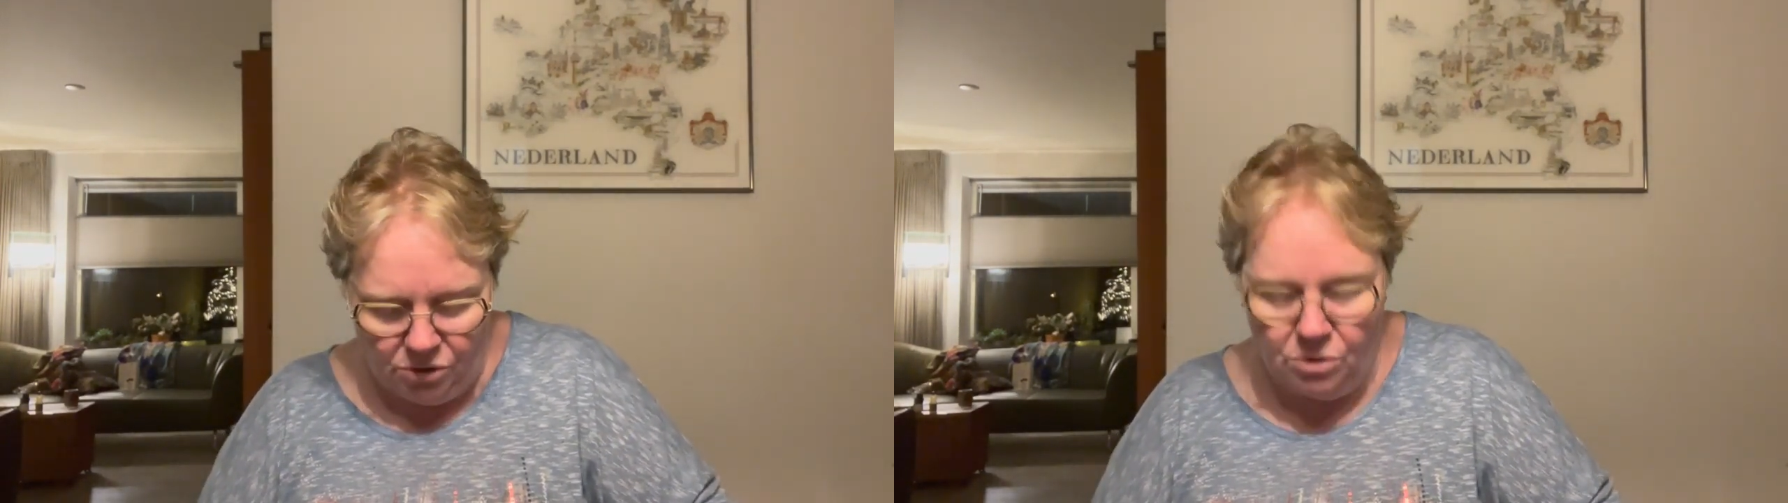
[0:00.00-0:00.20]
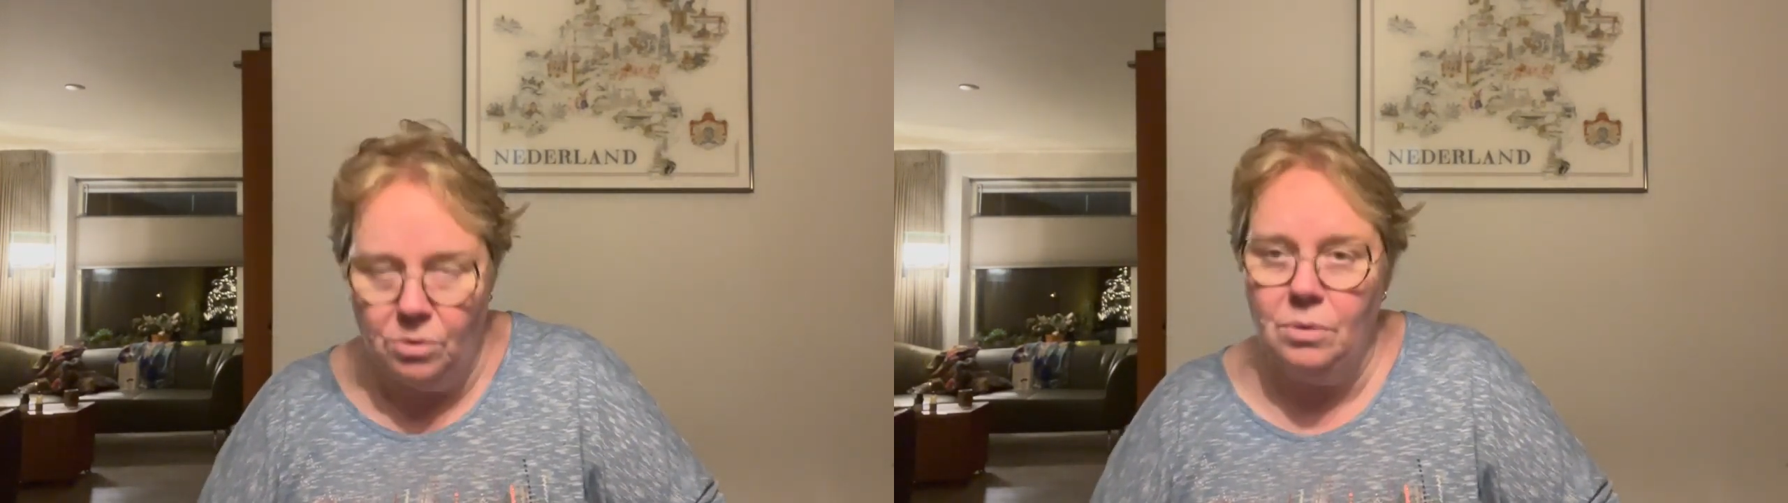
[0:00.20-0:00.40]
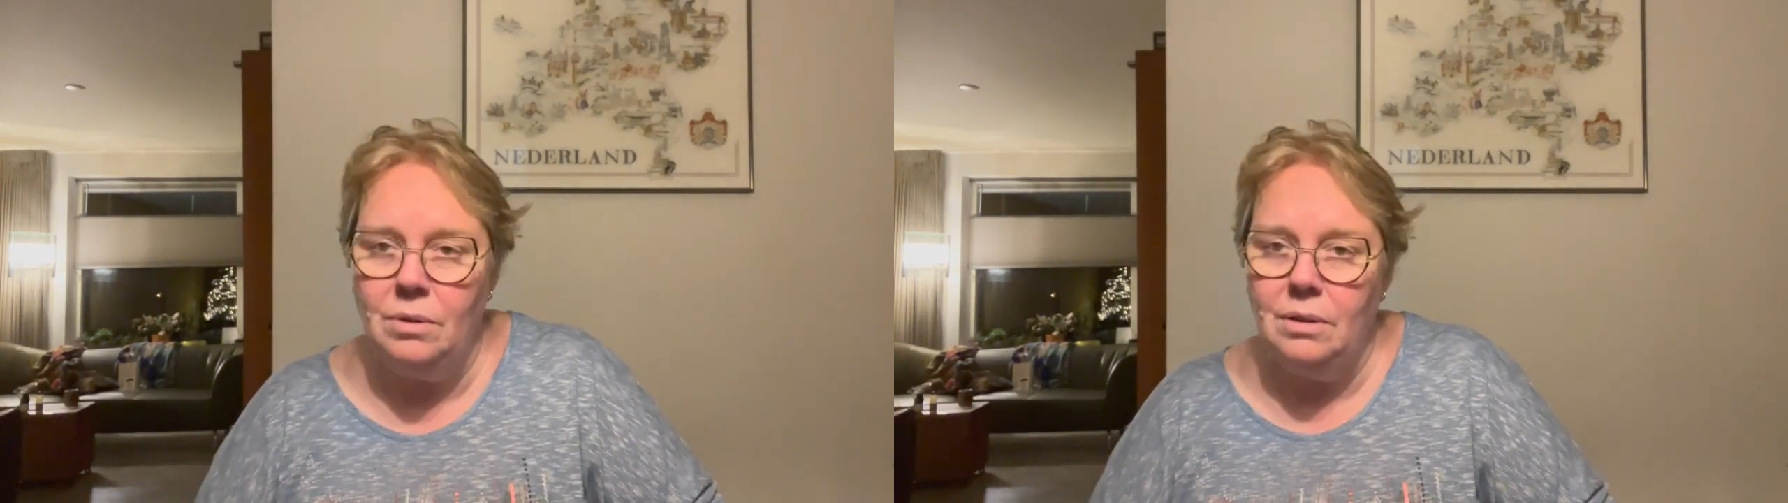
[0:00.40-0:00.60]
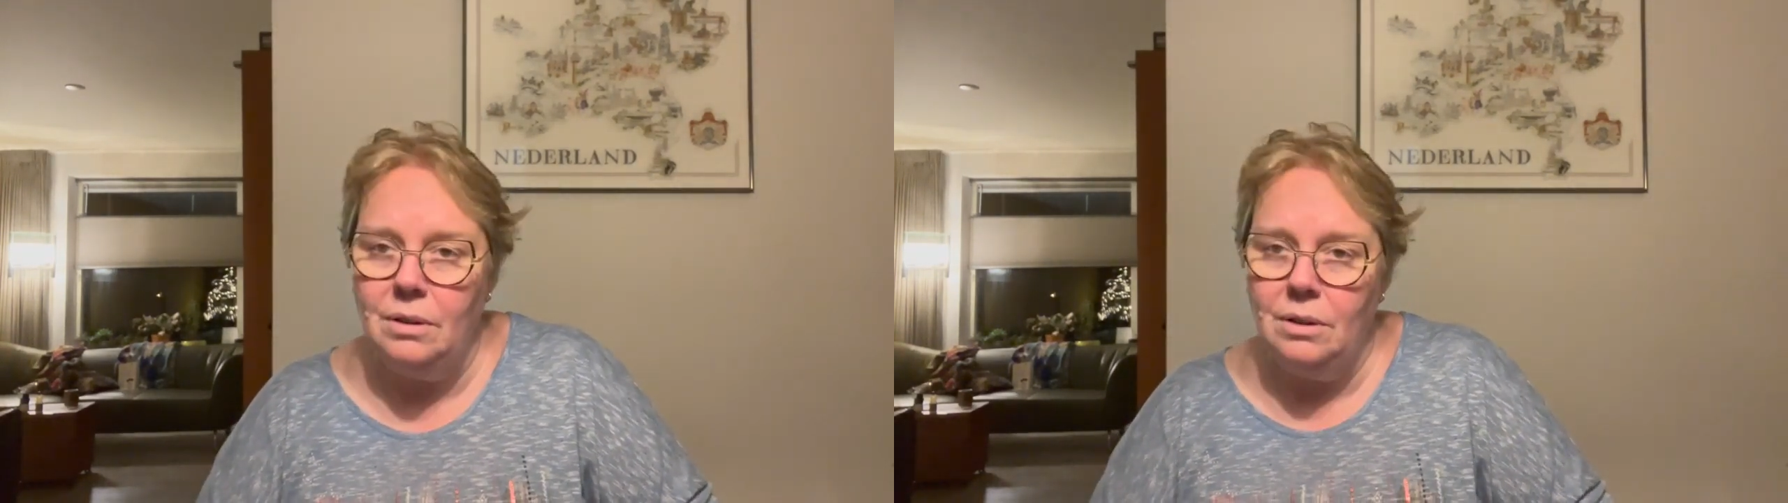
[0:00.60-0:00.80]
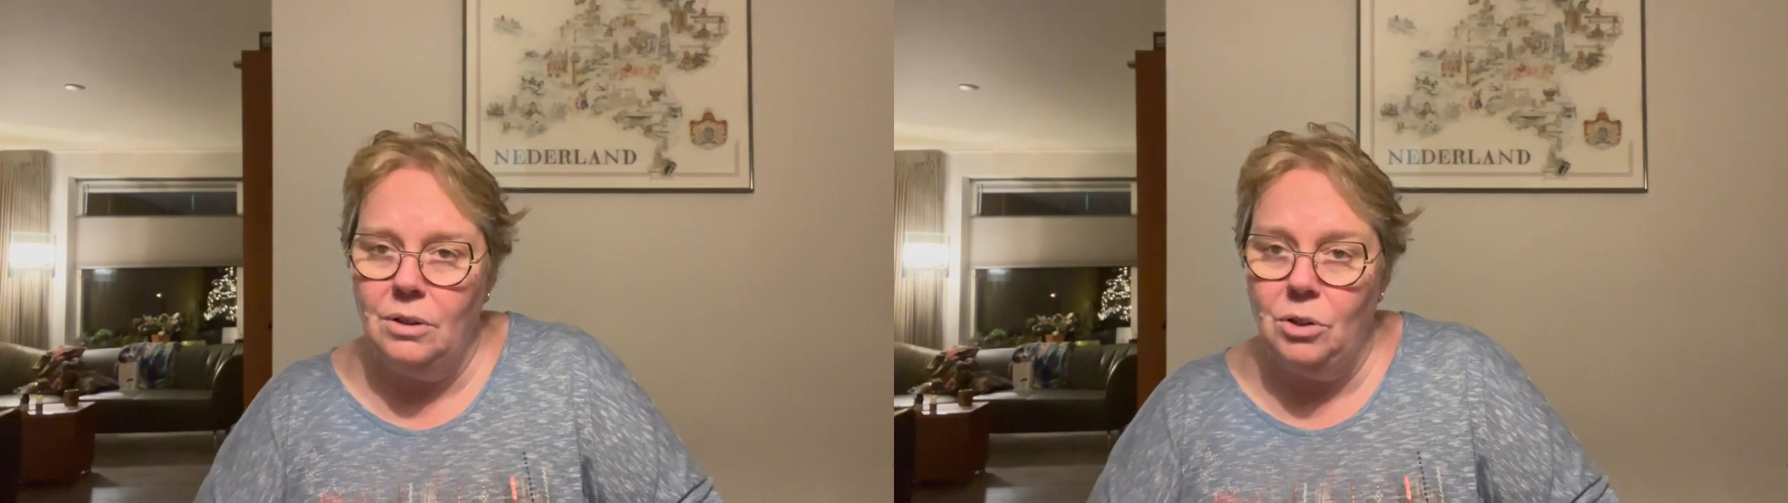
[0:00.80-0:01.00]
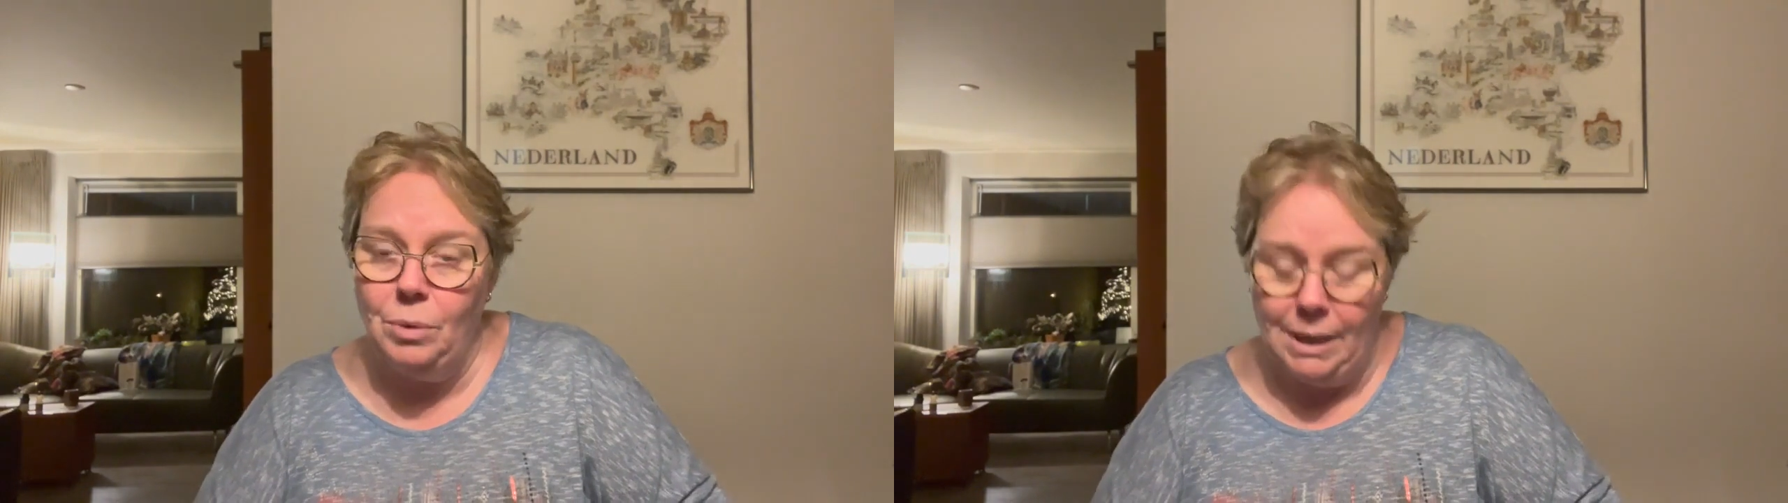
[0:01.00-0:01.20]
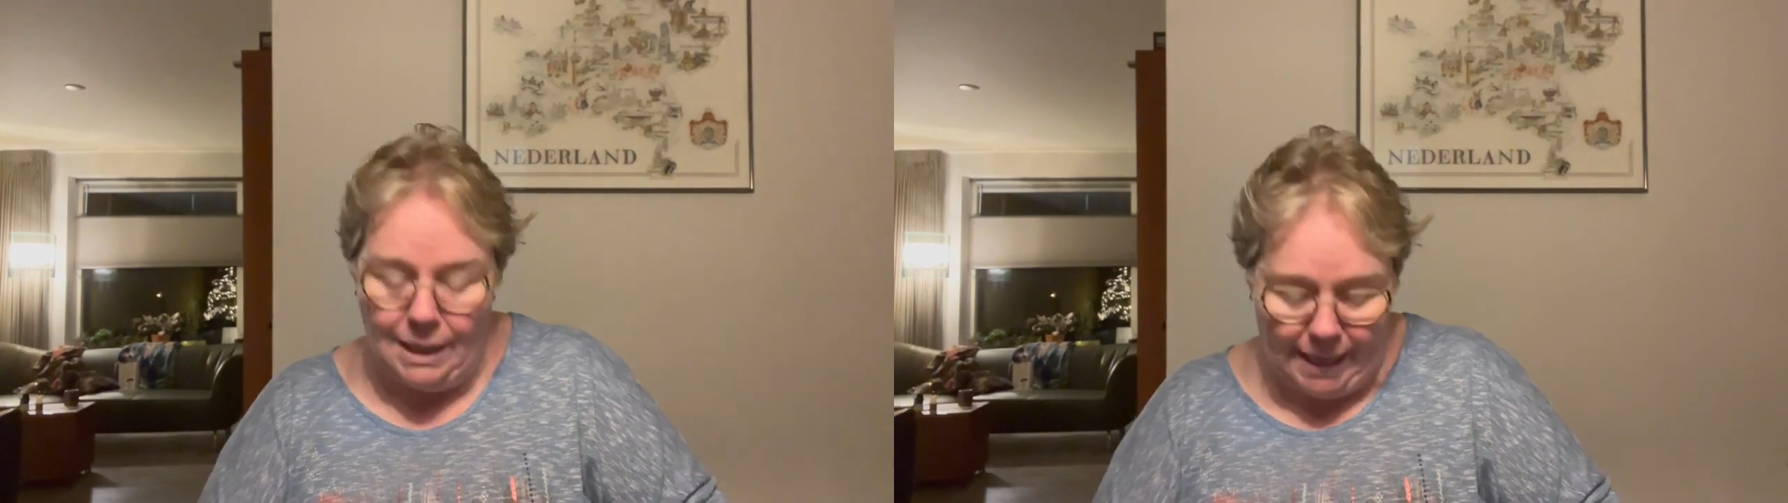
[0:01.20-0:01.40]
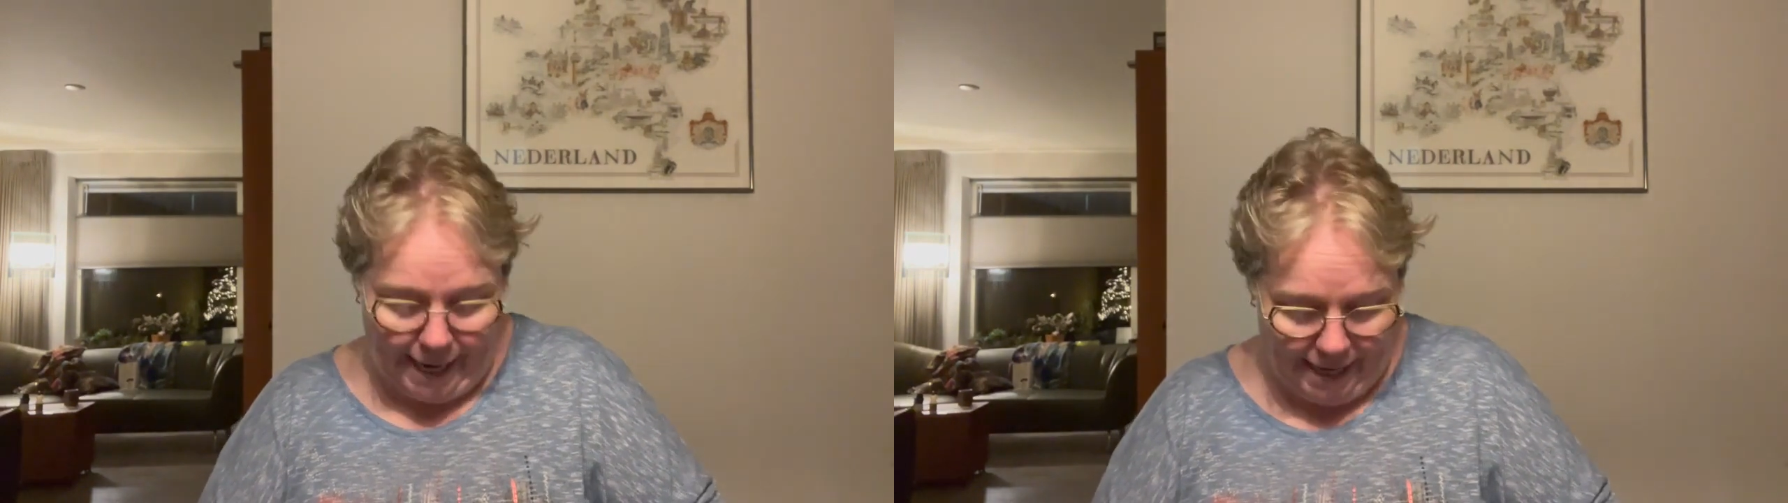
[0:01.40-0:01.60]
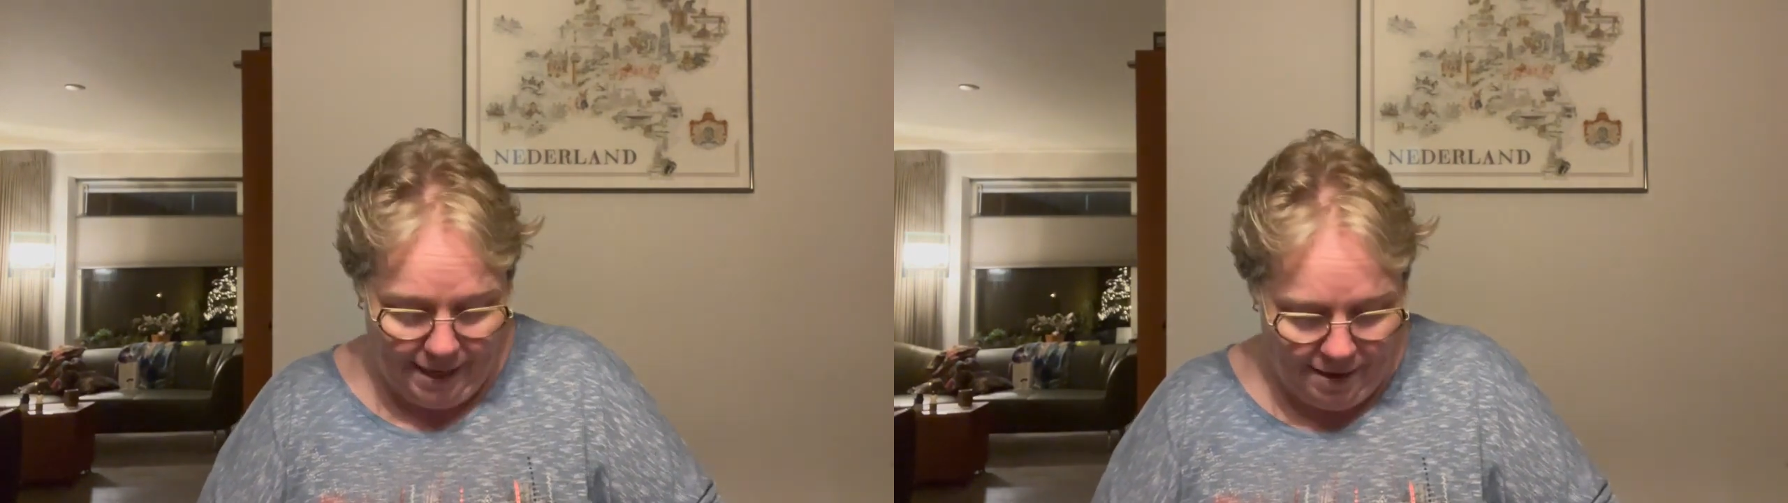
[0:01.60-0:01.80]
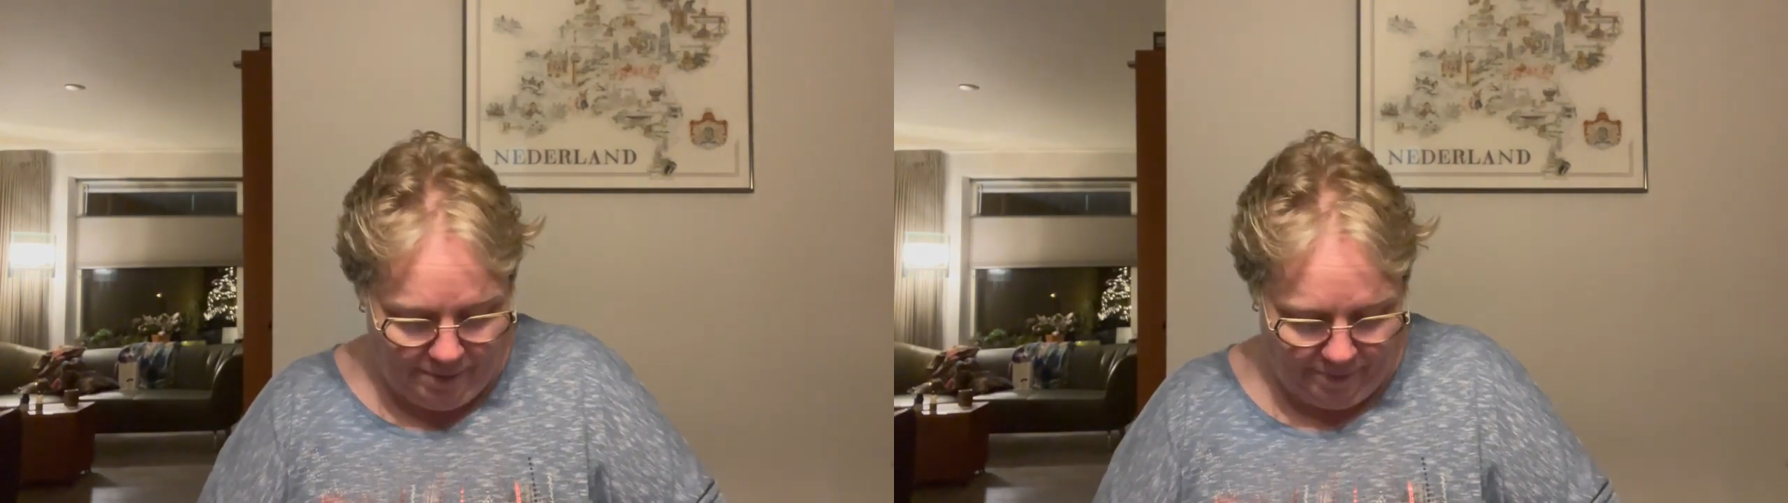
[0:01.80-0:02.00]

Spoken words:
to do it again